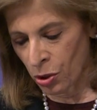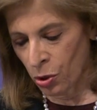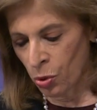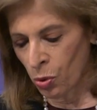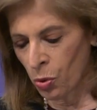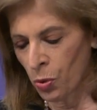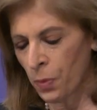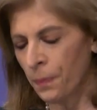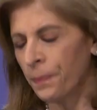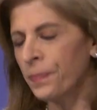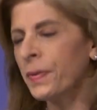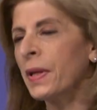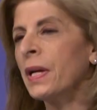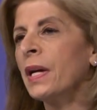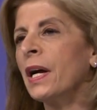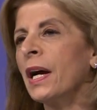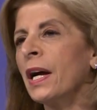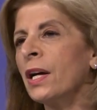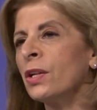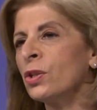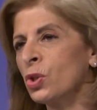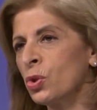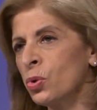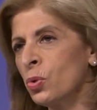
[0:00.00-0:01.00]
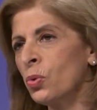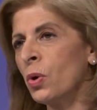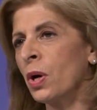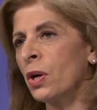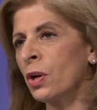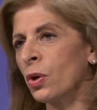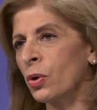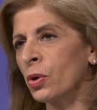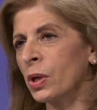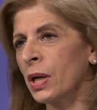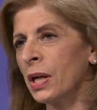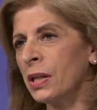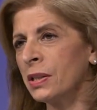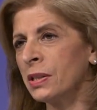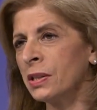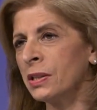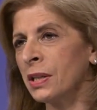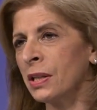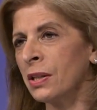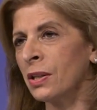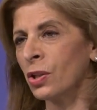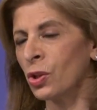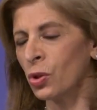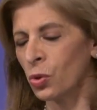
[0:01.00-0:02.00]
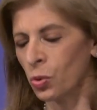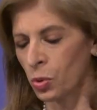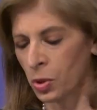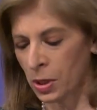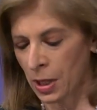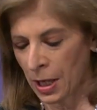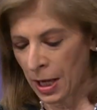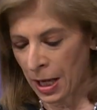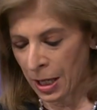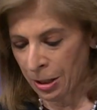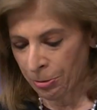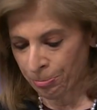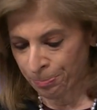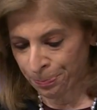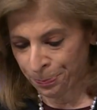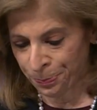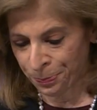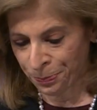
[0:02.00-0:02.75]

EU and two are located in the UK.